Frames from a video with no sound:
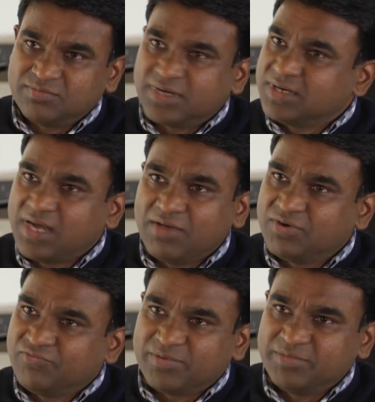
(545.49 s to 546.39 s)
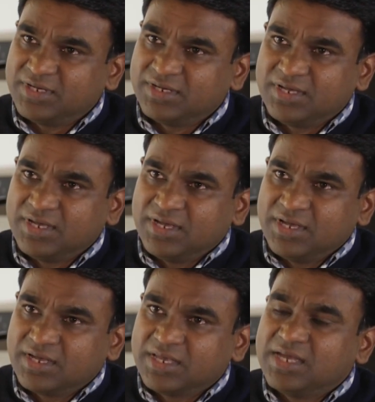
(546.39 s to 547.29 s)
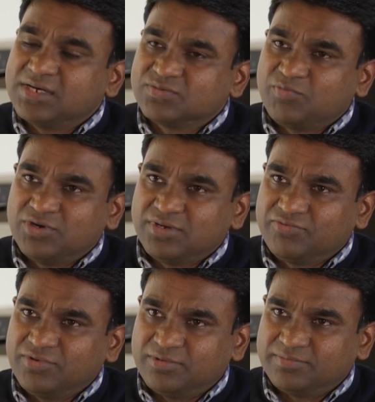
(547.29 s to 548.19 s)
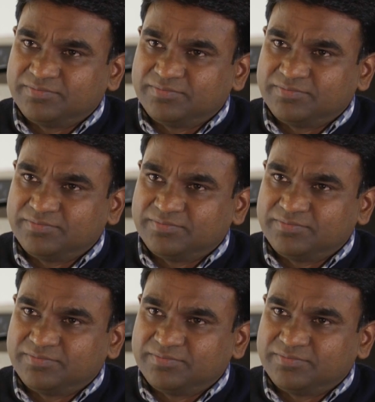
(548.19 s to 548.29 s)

but never from the carer's point of view.